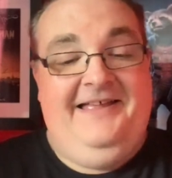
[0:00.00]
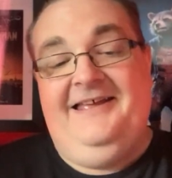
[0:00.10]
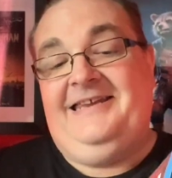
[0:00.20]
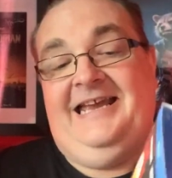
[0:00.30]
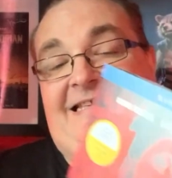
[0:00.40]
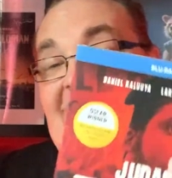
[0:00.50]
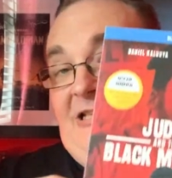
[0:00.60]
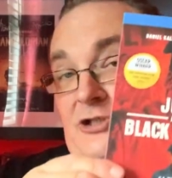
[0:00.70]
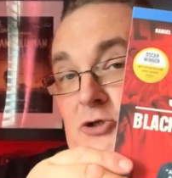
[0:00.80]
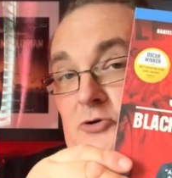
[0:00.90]
Yes,
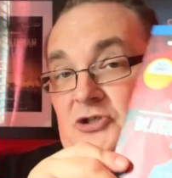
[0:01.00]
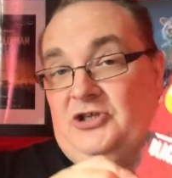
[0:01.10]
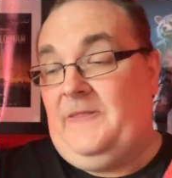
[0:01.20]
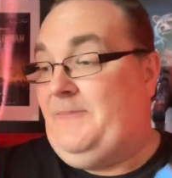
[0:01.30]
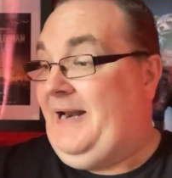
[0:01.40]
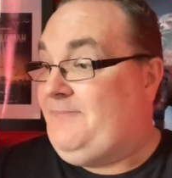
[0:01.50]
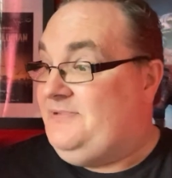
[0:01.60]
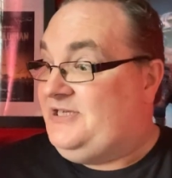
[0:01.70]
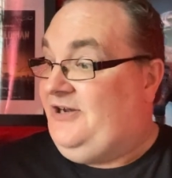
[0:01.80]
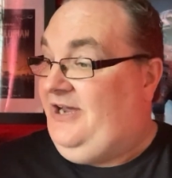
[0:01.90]
that's Judas and the Black
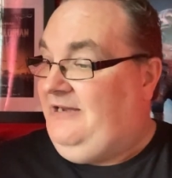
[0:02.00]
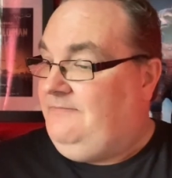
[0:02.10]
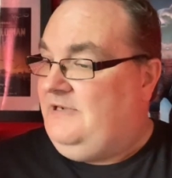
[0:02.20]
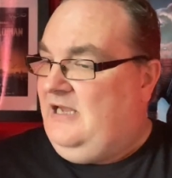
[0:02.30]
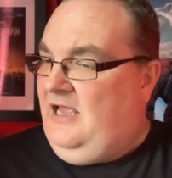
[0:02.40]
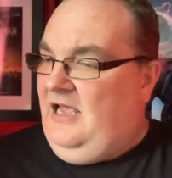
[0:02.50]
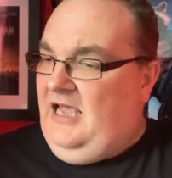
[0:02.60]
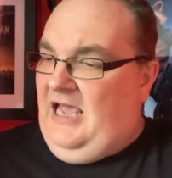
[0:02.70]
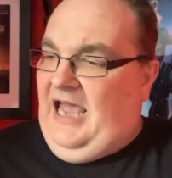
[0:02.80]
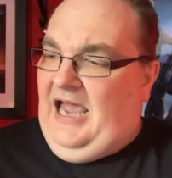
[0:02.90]
Messiah.
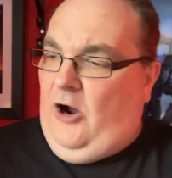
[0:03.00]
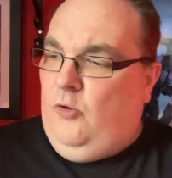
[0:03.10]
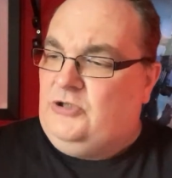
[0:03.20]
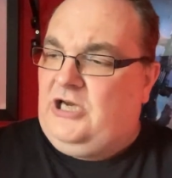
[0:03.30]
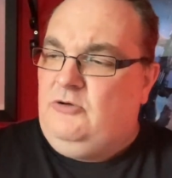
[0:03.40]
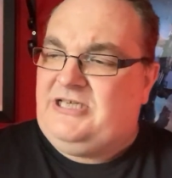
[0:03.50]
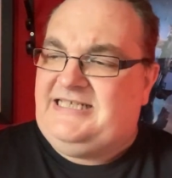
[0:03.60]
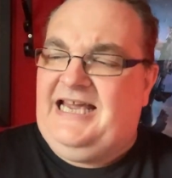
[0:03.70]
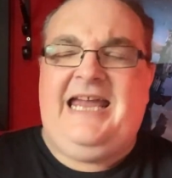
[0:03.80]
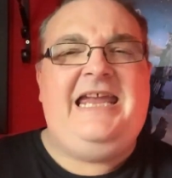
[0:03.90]
Also
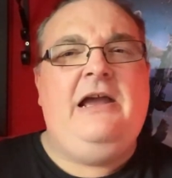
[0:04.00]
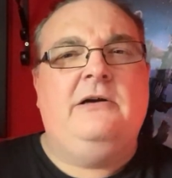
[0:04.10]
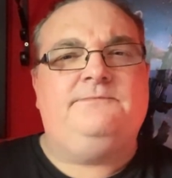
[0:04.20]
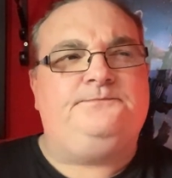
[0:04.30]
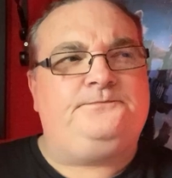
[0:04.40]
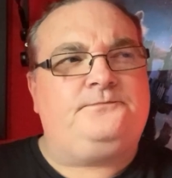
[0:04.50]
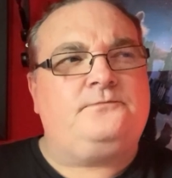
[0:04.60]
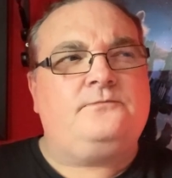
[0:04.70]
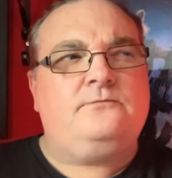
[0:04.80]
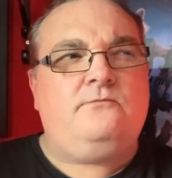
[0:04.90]
today,
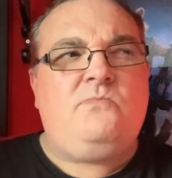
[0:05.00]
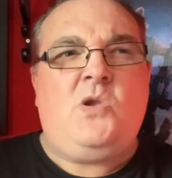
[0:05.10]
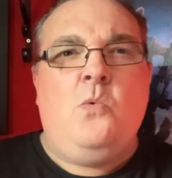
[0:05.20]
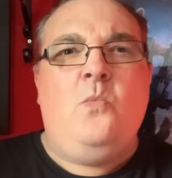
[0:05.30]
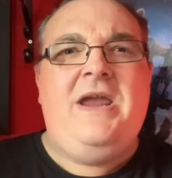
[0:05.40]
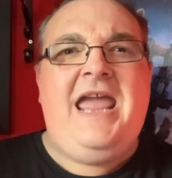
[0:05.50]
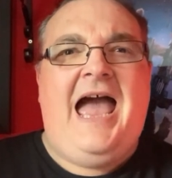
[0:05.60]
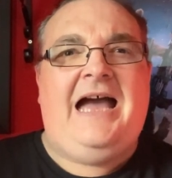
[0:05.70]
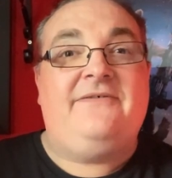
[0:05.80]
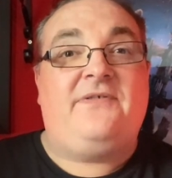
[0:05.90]
we
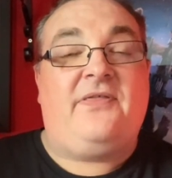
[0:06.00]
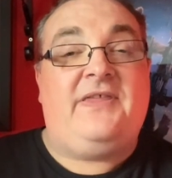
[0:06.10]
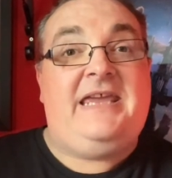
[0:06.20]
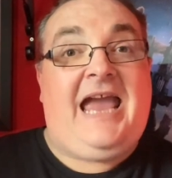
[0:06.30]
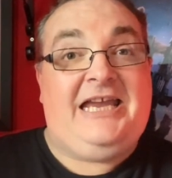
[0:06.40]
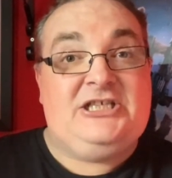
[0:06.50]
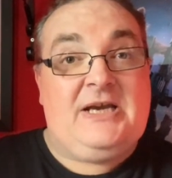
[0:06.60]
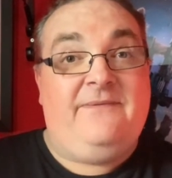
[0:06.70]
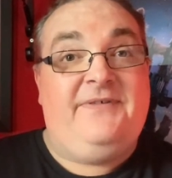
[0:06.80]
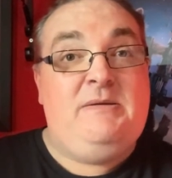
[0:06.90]
have the
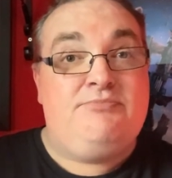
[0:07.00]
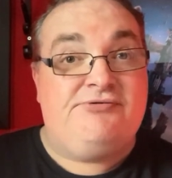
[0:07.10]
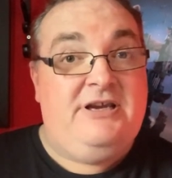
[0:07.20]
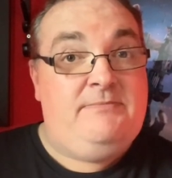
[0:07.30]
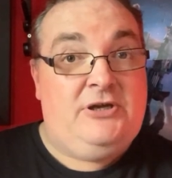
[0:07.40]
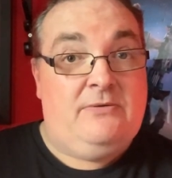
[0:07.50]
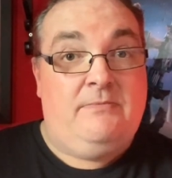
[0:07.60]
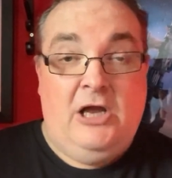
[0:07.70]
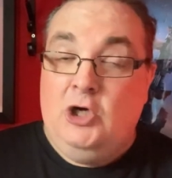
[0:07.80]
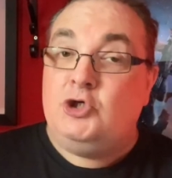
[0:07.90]
HMV
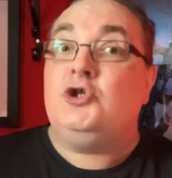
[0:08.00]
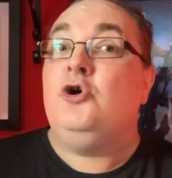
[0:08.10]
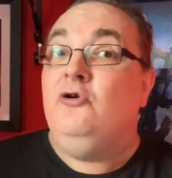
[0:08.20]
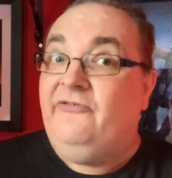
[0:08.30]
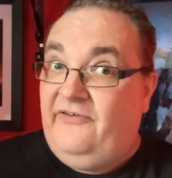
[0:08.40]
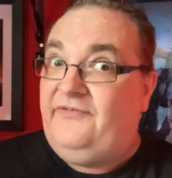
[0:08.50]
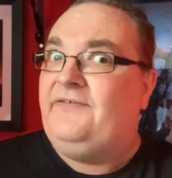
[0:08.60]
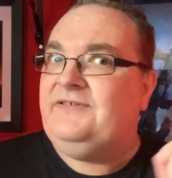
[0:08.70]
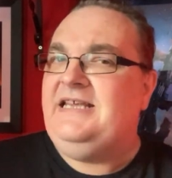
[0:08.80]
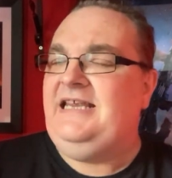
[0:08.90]
Premium 2 for
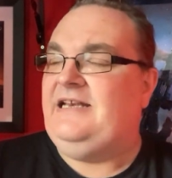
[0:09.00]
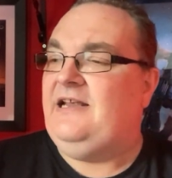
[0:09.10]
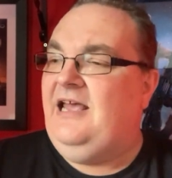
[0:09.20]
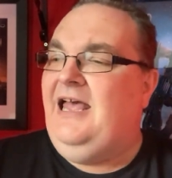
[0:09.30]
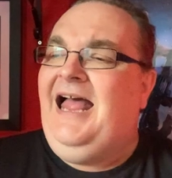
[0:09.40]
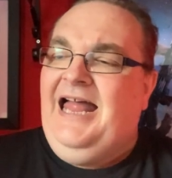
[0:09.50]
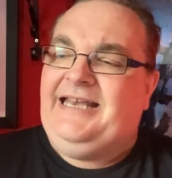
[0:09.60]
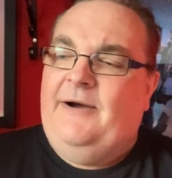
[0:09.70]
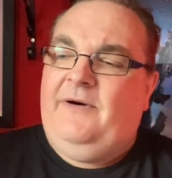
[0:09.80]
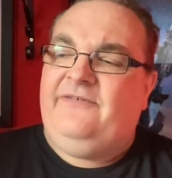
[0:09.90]
15.
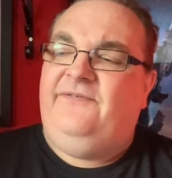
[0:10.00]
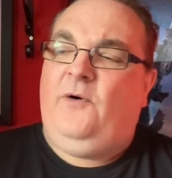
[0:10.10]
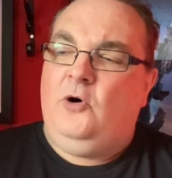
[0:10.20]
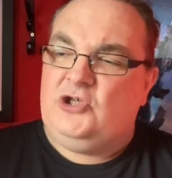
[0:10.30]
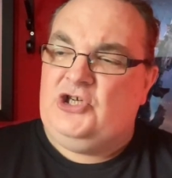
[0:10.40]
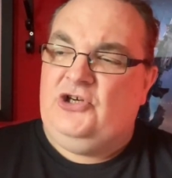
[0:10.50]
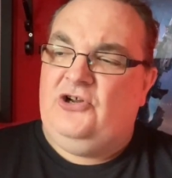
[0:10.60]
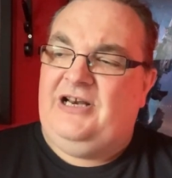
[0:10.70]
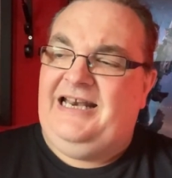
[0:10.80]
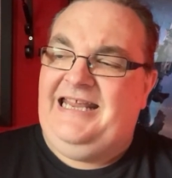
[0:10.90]
Now,
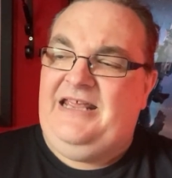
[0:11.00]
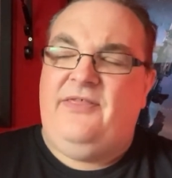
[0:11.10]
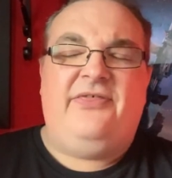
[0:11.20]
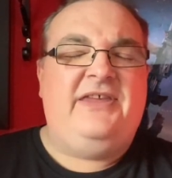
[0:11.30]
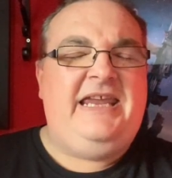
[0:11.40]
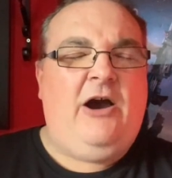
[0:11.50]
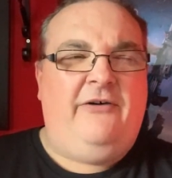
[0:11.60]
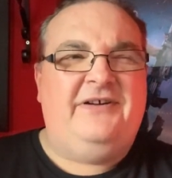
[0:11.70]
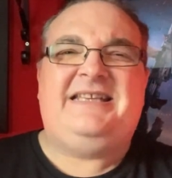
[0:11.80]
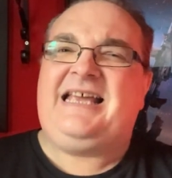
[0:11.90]
unfortunately, the
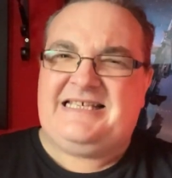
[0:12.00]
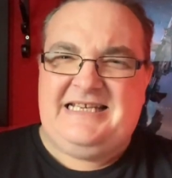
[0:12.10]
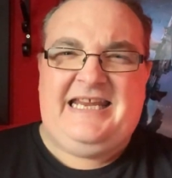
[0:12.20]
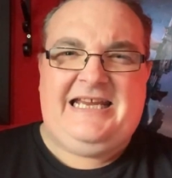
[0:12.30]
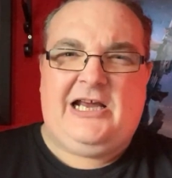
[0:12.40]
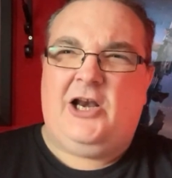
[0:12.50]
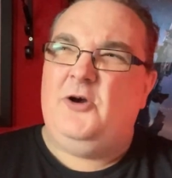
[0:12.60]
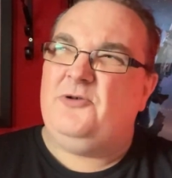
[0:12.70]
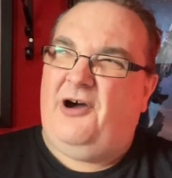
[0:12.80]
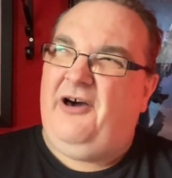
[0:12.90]
offer doesn't
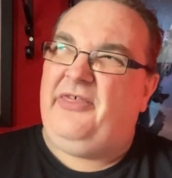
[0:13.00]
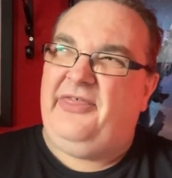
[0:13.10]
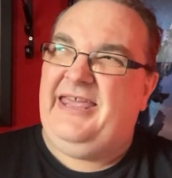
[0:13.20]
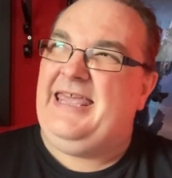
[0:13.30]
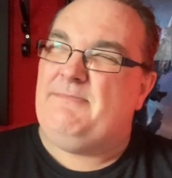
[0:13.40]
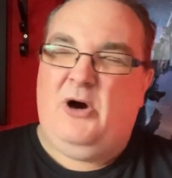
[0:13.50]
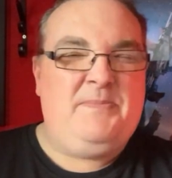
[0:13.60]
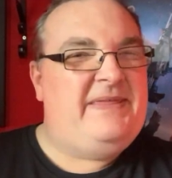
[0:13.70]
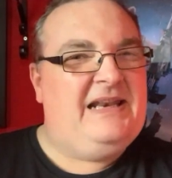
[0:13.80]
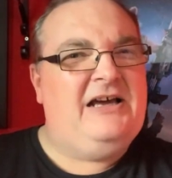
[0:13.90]
include, I think it might
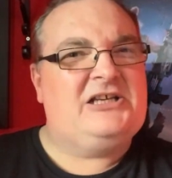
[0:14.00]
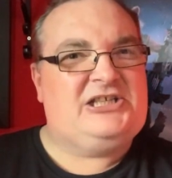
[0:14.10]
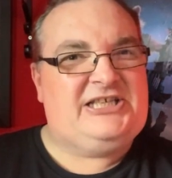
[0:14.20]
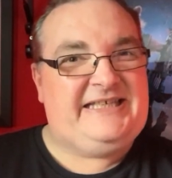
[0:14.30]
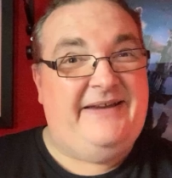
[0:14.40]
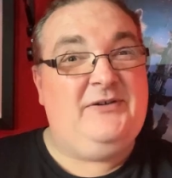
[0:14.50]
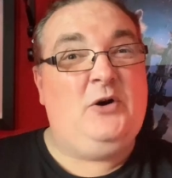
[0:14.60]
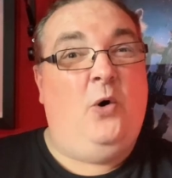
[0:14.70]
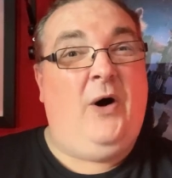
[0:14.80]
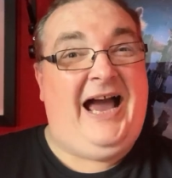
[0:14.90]
be the last 7
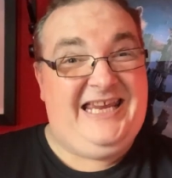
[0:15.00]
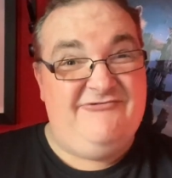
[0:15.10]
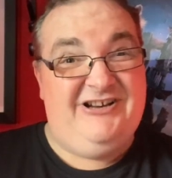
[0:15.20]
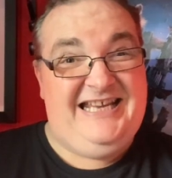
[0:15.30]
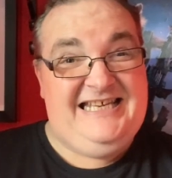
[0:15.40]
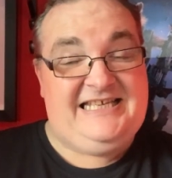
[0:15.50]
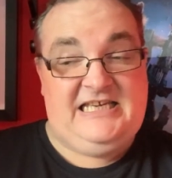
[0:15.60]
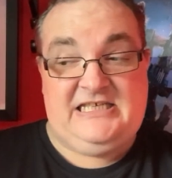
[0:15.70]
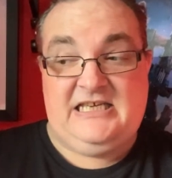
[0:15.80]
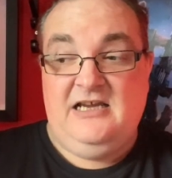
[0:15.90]
or 8
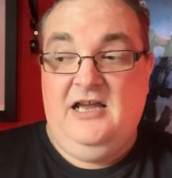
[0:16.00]
releases.